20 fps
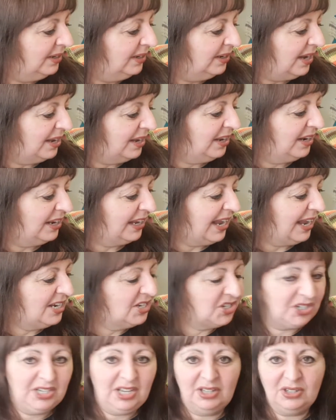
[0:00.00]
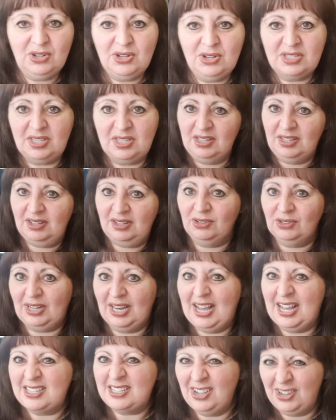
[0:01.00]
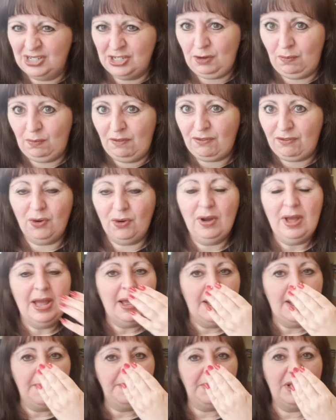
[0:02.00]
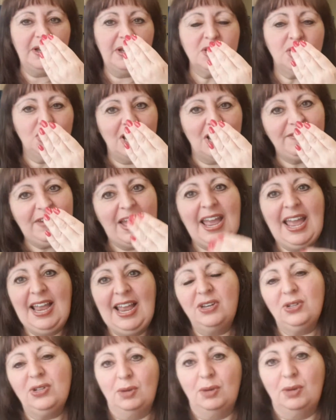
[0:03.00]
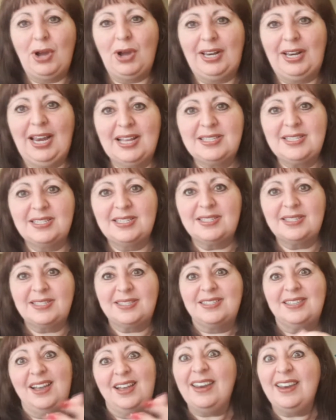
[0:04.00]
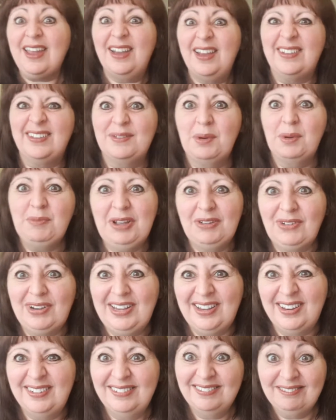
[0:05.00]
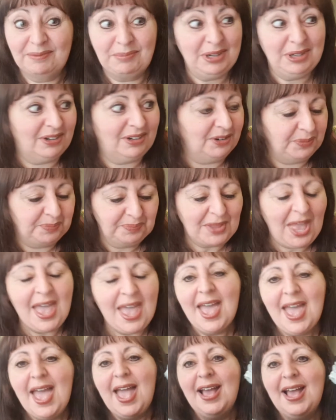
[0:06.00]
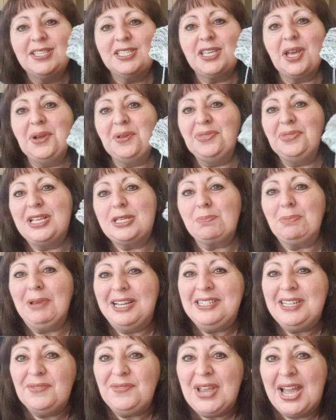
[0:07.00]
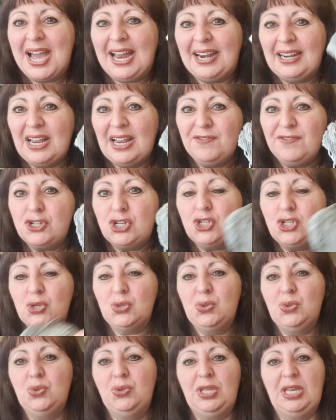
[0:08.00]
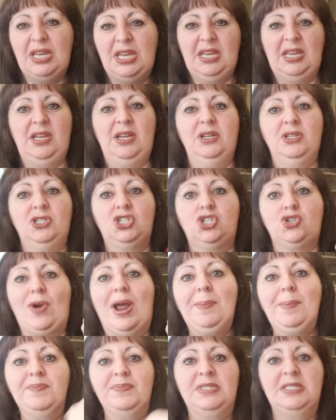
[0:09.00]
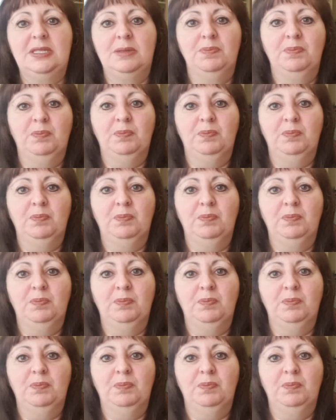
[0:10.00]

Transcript: And then occasionally I'll use the whole glass like I did before. But I do love a handle on my glasses. I know, I'm a bit weird. I'm a bit odd. So there's plenty of yarn left to do the straps.